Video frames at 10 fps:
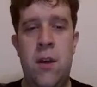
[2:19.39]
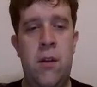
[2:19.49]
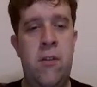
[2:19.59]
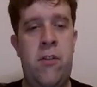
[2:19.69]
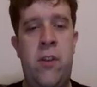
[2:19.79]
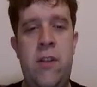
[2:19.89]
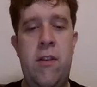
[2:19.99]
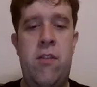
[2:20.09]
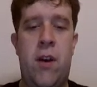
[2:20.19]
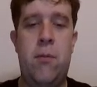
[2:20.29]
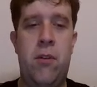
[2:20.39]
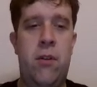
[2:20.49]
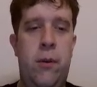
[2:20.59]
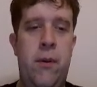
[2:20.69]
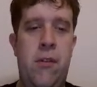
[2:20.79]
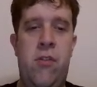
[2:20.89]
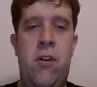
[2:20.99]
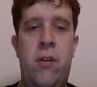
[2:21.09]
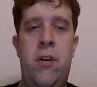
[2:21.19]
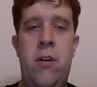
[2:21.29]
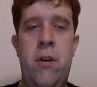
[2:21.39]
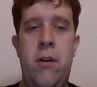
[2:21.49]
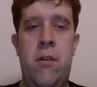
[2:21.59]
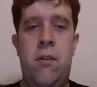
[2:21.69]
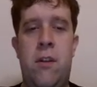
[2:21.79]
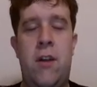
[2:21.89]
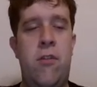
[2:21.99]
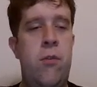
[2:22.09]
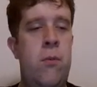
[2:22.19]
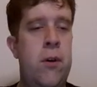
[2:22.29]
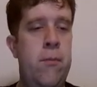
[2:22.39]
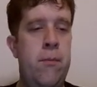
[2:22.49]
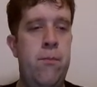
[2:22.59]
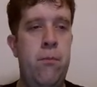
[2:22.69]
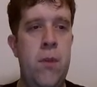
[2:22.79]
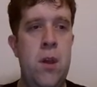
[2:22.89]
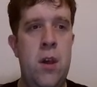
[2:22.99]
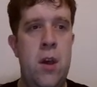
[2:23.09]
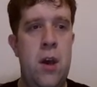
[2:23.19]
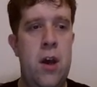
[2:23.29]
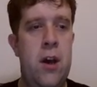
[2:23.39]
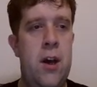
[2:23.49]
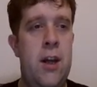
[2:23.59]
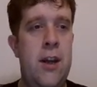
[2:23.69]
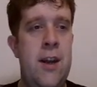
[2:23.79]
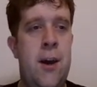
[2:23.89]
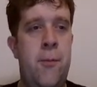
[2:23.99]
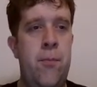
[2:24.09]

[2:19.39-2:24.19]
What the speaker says: Let's clean this up with a little bit of Sudoku. 9, 2, 1. Now,